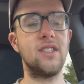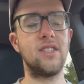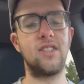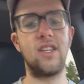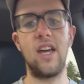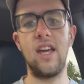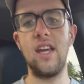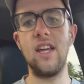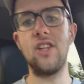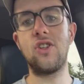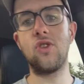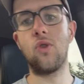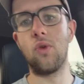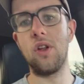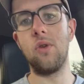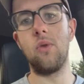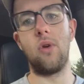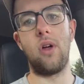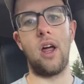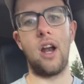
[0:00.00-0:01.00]
Stay
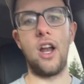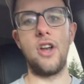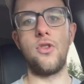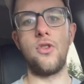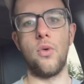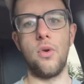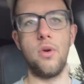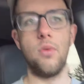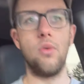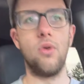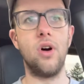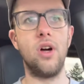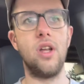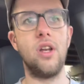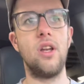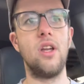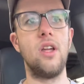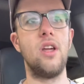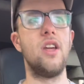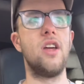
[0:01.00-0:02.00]
21 out of 21.
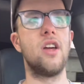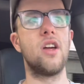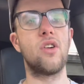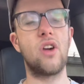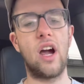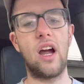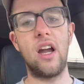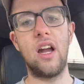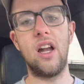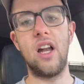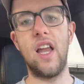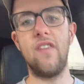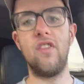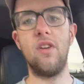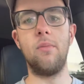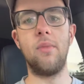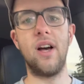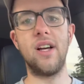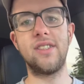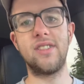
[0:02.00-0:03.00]
Granted, if
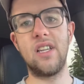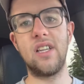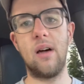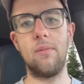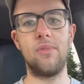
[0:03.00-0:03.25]
you mess up,